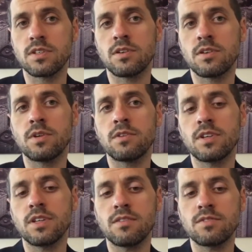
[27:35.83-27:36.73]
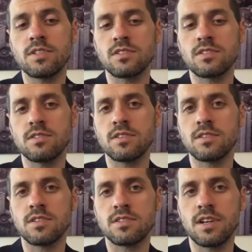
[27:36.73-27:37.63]
And, and we really have to just do
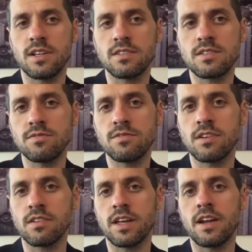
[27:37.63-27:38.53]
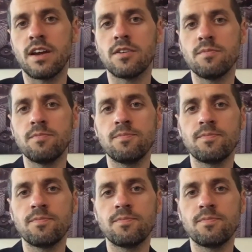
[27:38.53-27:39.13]
the, the science to figure that out.